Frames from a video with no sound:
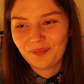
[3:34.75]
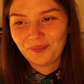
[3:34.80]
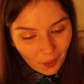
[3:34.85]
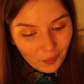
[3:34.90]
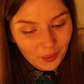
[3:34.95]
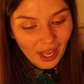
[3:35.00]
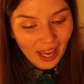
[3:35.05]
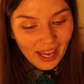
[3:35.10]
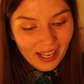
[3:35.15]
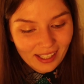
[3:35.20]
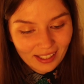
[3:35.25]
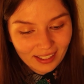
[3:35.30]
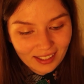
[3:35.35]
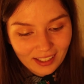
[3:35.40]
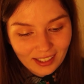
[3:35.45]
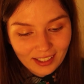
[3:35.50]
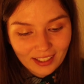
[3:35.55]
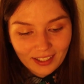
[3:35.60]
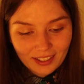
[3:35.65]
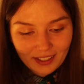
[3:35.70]
Okay,
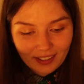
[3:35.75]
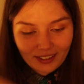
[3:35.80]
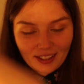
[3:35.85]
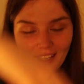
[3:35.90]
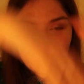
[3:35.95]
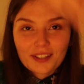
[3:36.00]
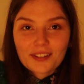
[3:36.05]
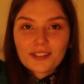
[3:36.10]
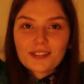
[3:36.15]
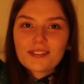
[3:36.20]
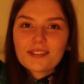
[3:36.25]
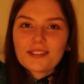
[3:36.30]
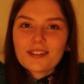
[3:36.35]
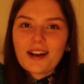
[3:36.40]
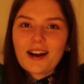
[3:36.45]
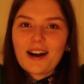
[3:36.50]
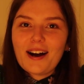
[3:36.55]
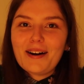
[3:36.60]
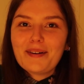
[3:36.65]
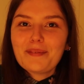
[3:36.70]
next
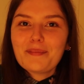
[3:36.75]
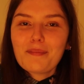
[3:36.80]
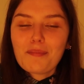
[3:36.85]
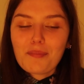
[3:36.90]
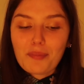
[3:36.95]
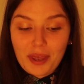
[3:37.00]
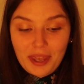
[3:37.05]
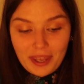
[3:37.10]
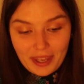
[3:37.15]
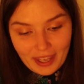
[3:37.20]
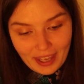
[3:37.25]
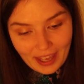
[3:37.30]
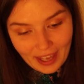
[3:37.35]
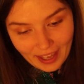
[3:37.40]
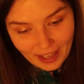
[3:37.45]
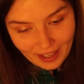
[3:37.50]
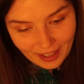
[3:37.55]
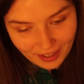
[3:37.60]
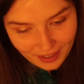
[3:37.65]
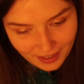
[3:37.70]
up
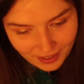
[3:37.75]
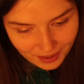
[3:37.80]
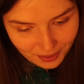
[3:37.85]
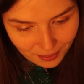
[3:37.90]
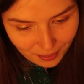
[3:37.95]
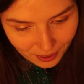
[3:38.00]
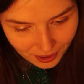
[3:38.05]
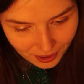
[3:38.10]
is,